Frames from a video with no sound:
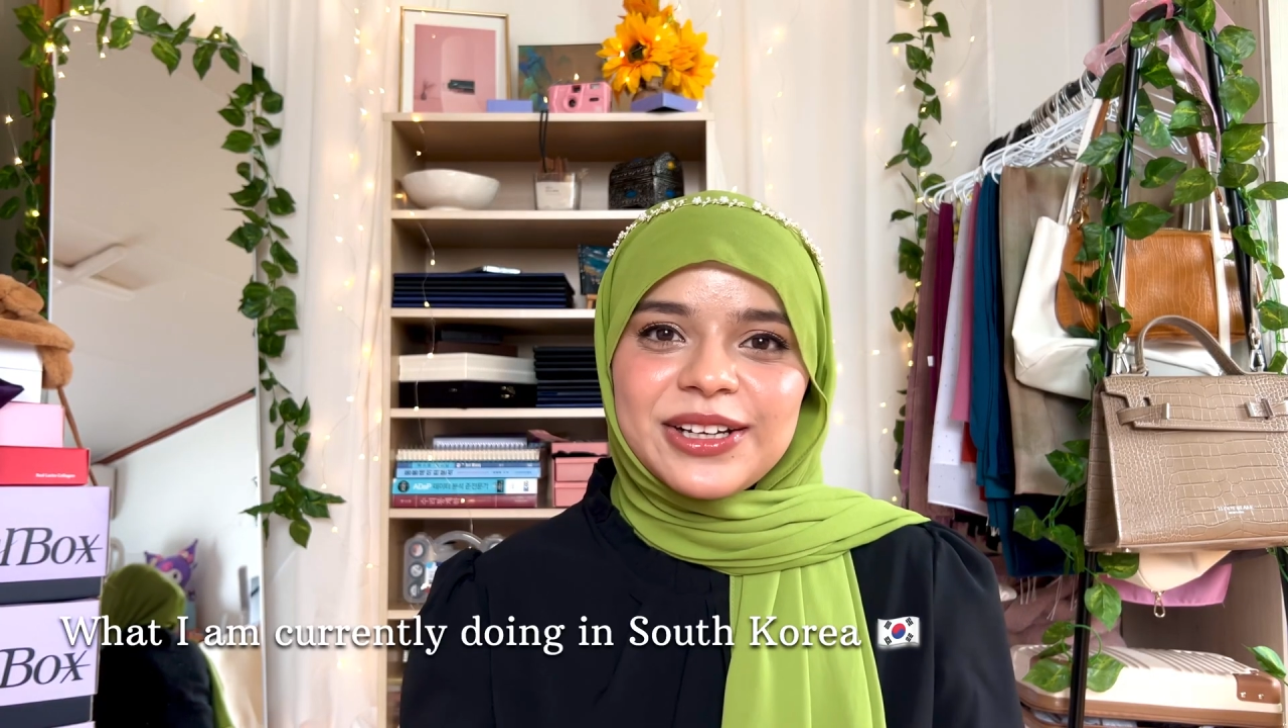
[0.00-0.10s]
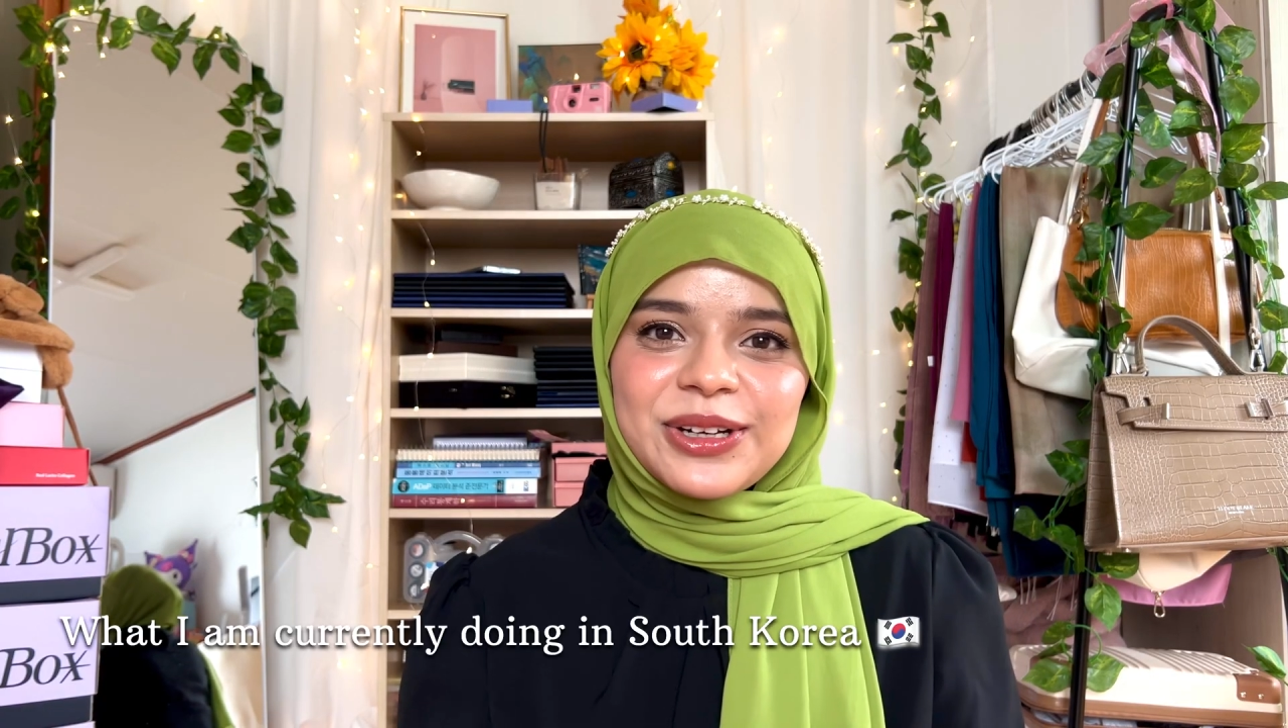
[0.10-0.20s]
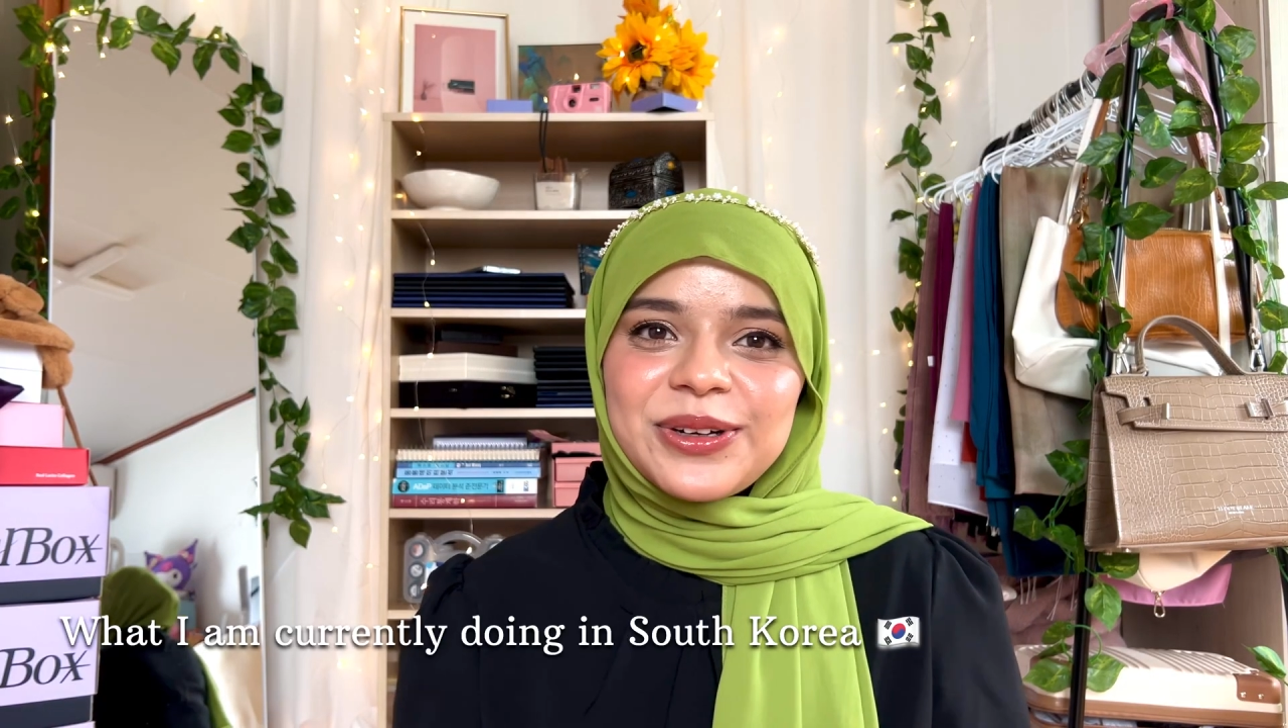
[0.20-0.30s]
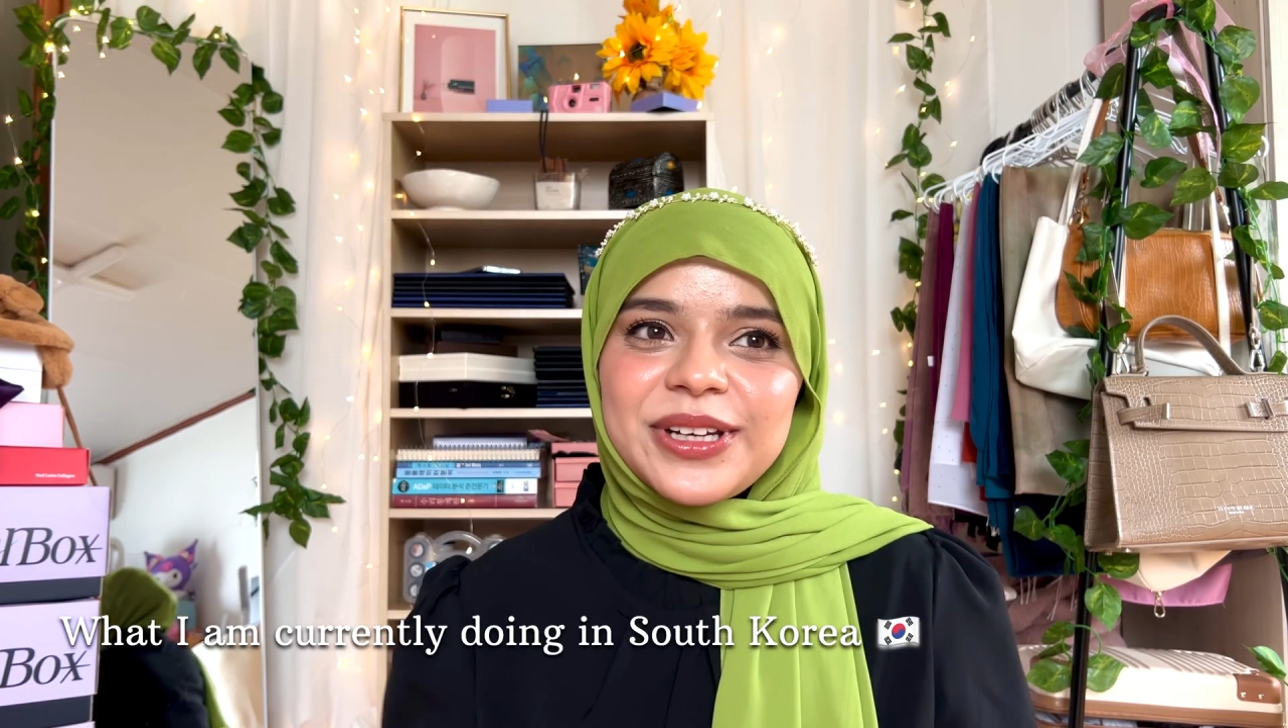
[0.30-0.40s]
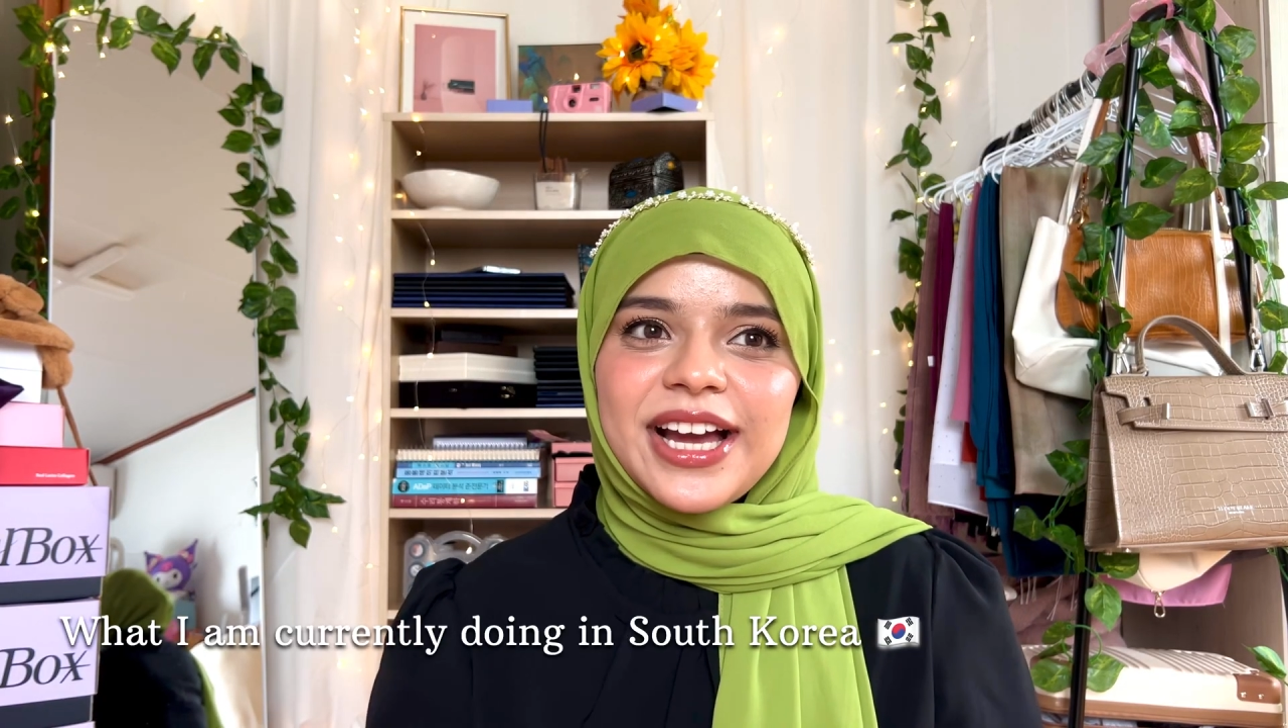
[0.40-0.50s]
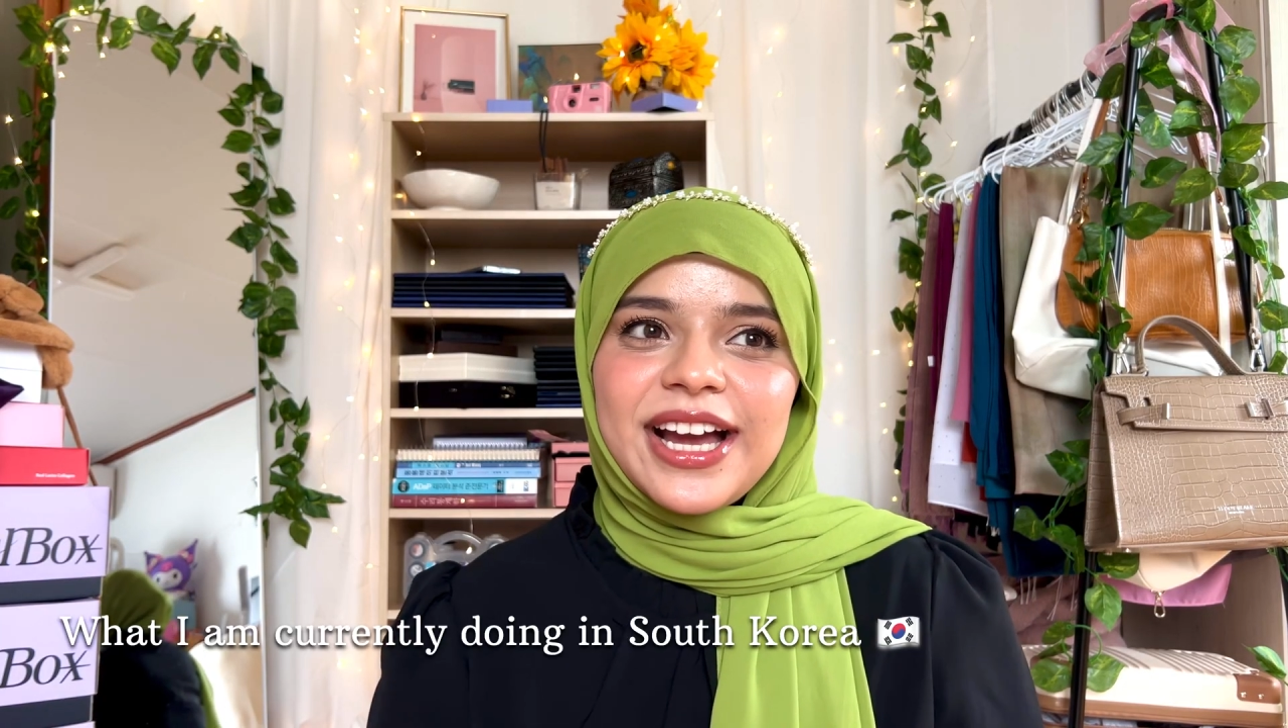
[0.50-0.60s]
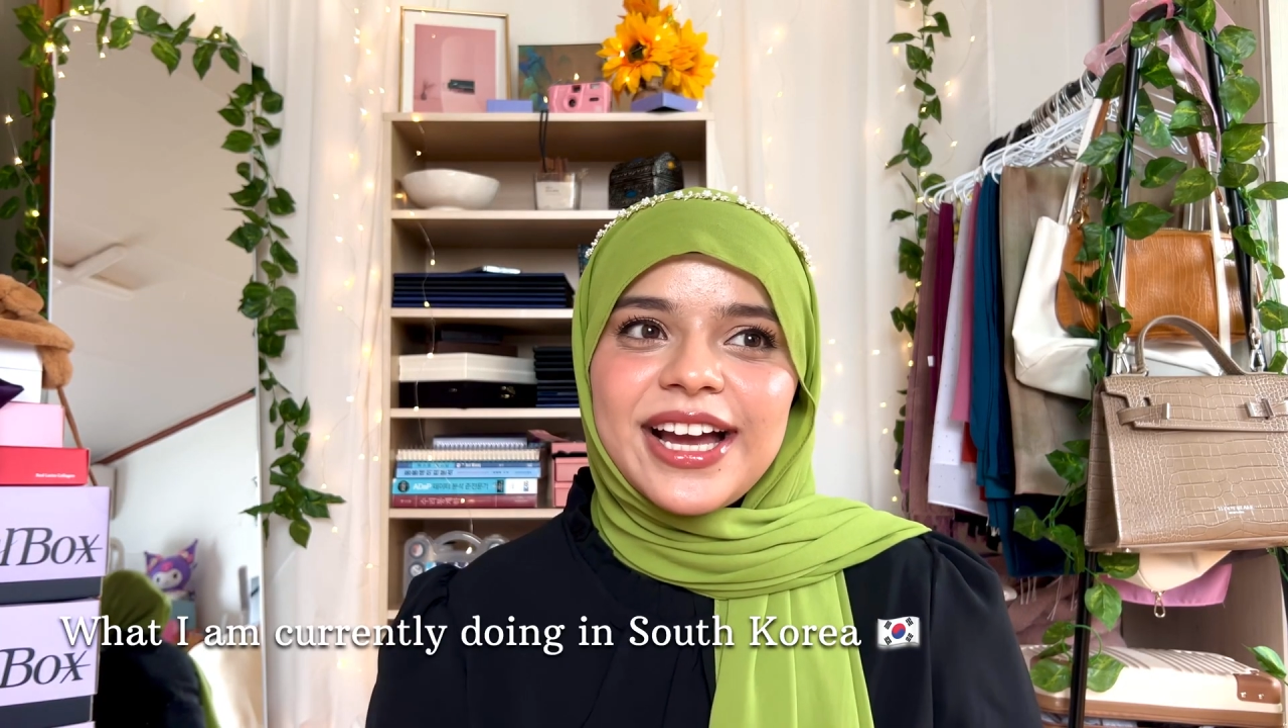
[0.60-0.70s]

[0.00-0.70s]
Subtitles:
in Korea,